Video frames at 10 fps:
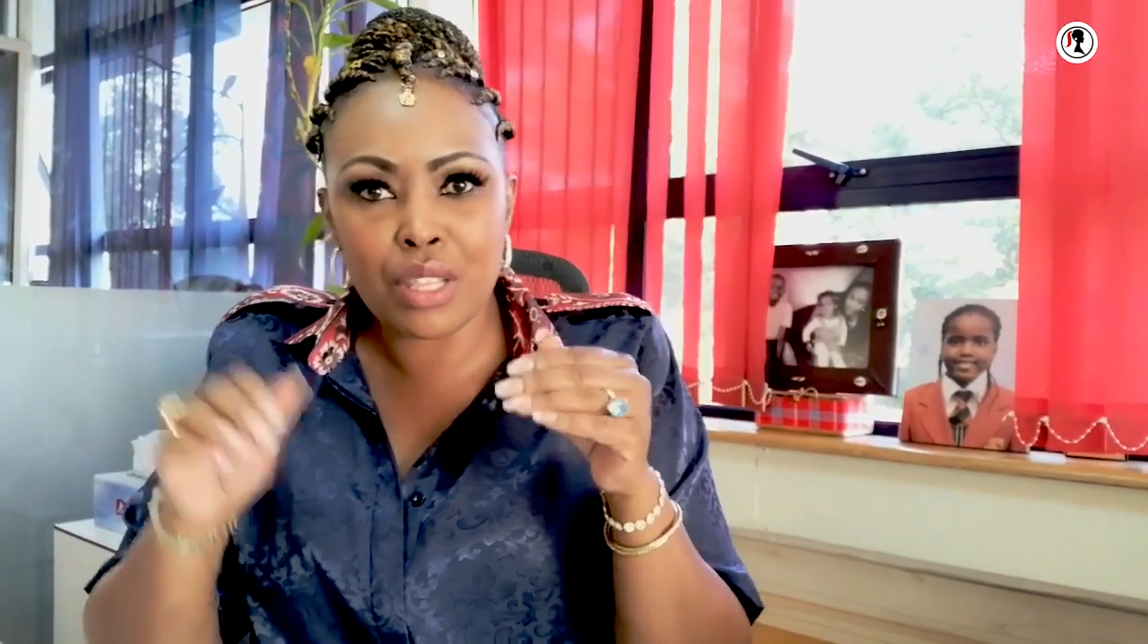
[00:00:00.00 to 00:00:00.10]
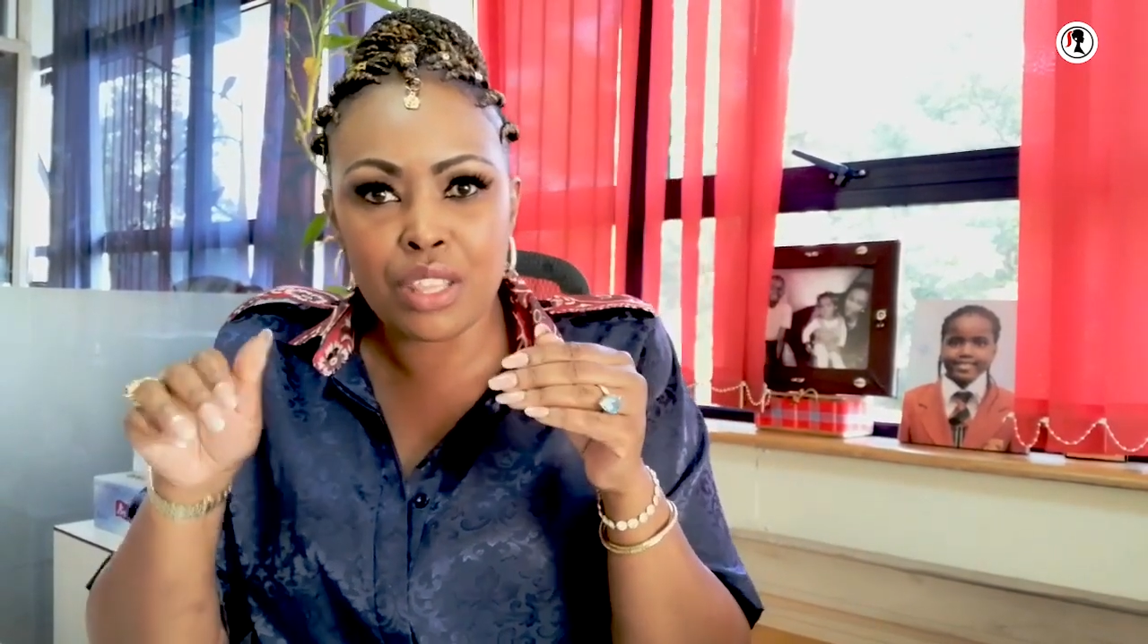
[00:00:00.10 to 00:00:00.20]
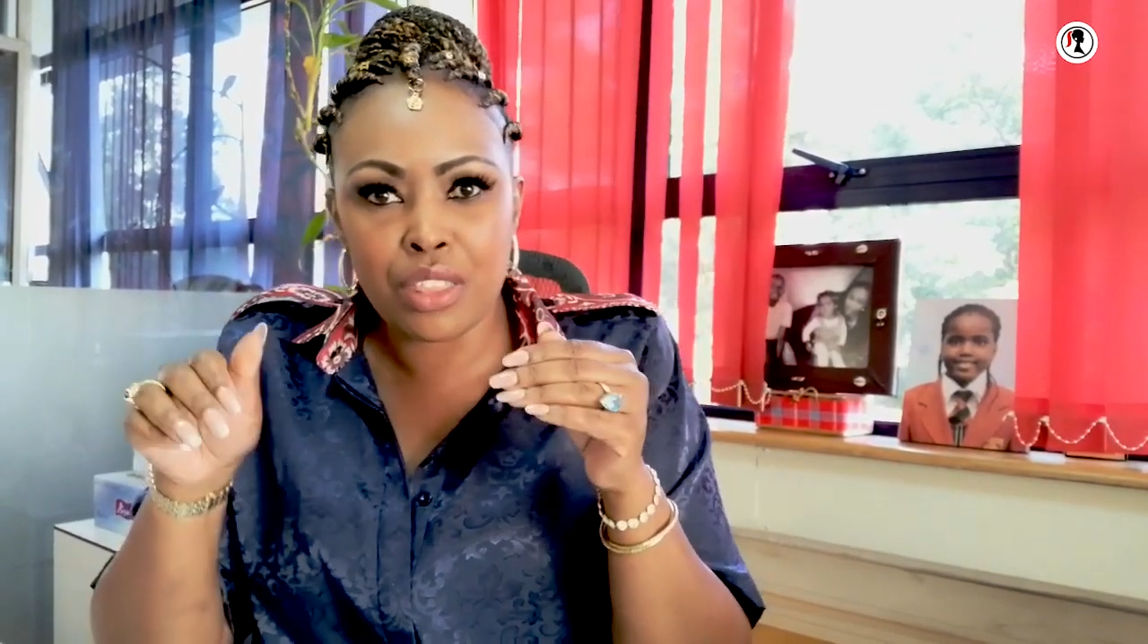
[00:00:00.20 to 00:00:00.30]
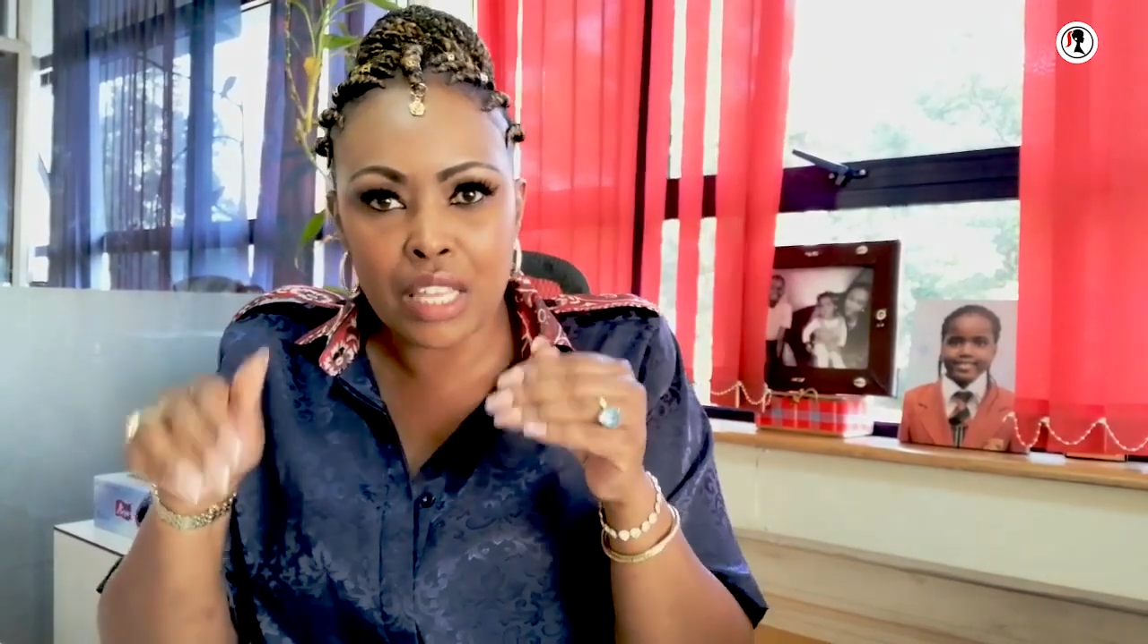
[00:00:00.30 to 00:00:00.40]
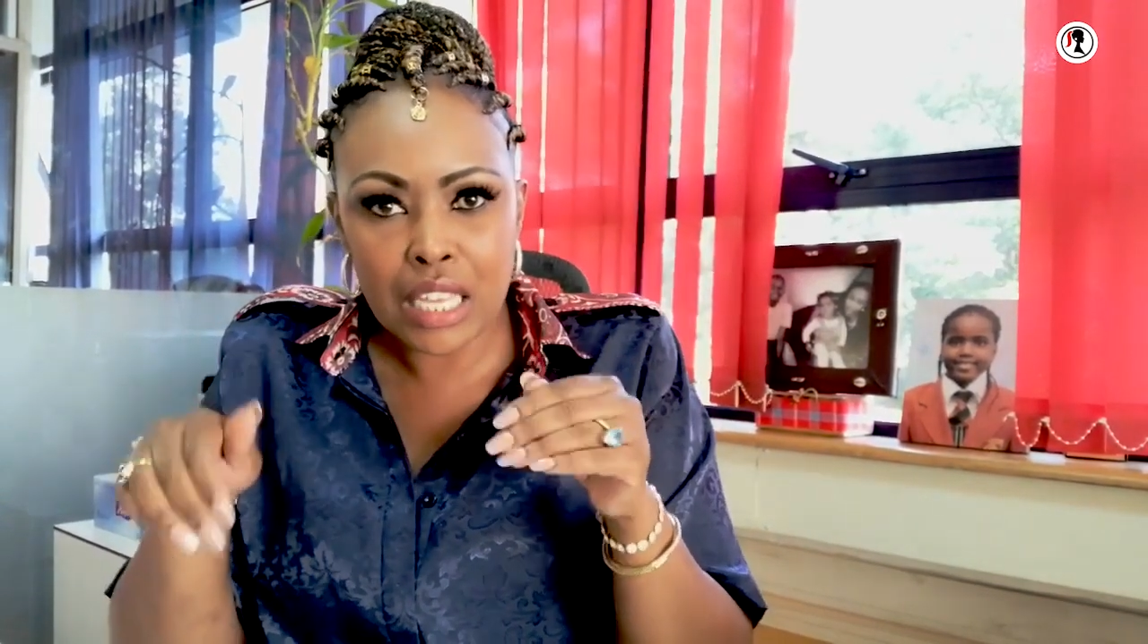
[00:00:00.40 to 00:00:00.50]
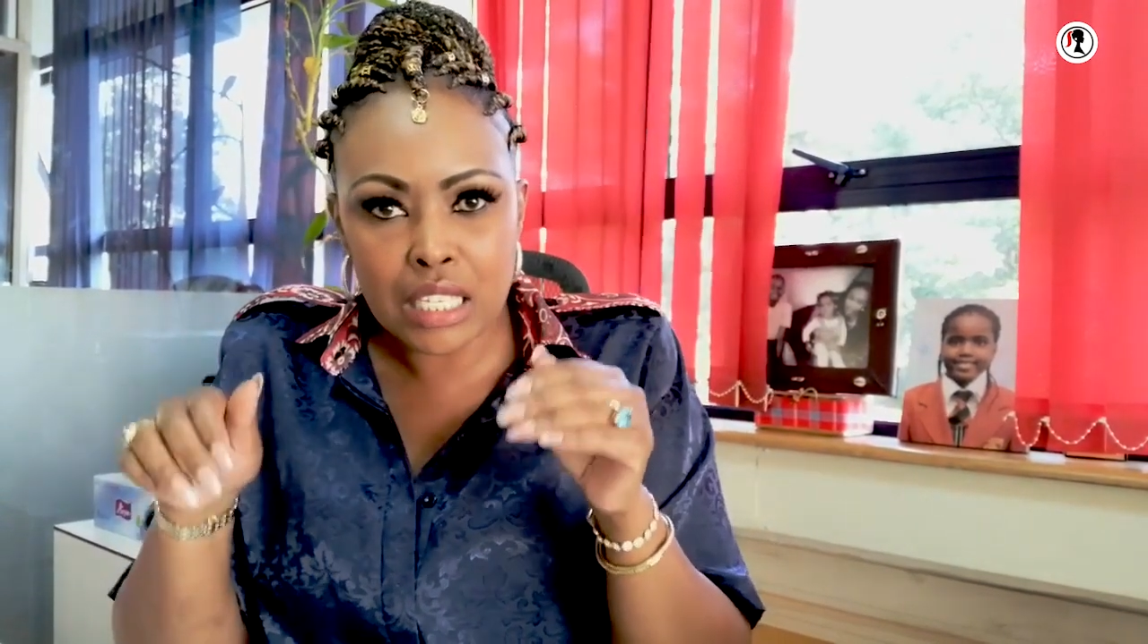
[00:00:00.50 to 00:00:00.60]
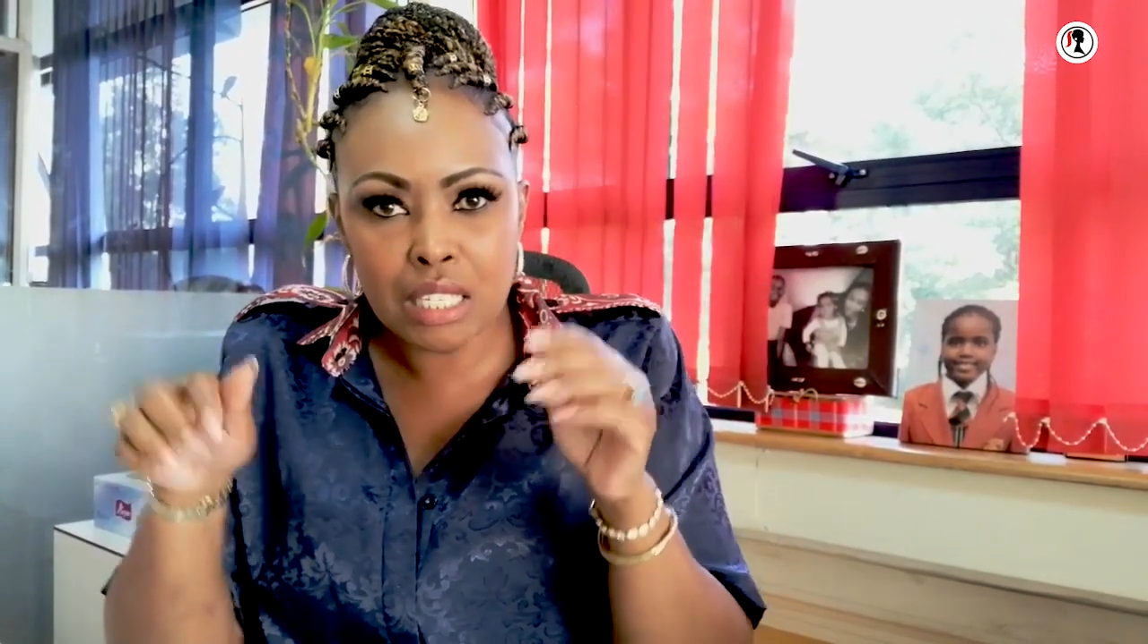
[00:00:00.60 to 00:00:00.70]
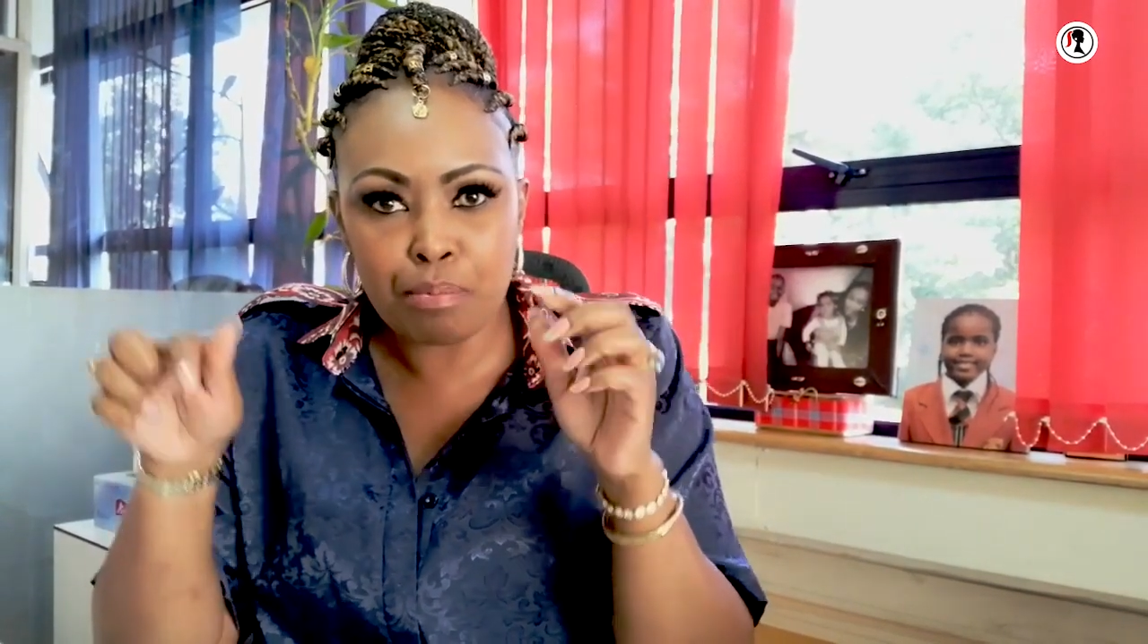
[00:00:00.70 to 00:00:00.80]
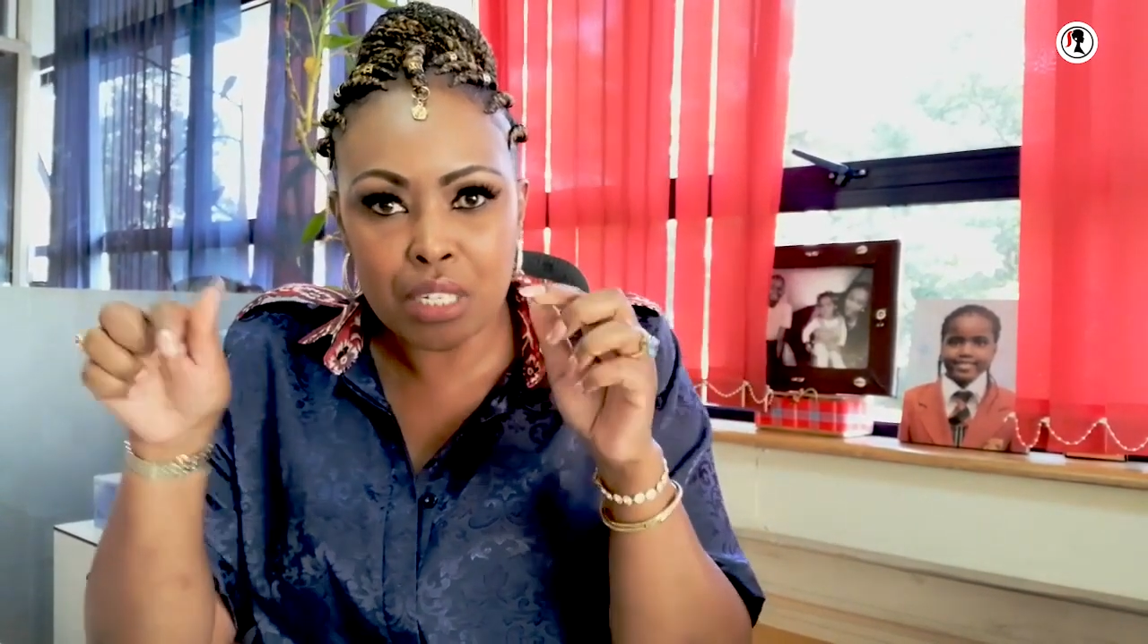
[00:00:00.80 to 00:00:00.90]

this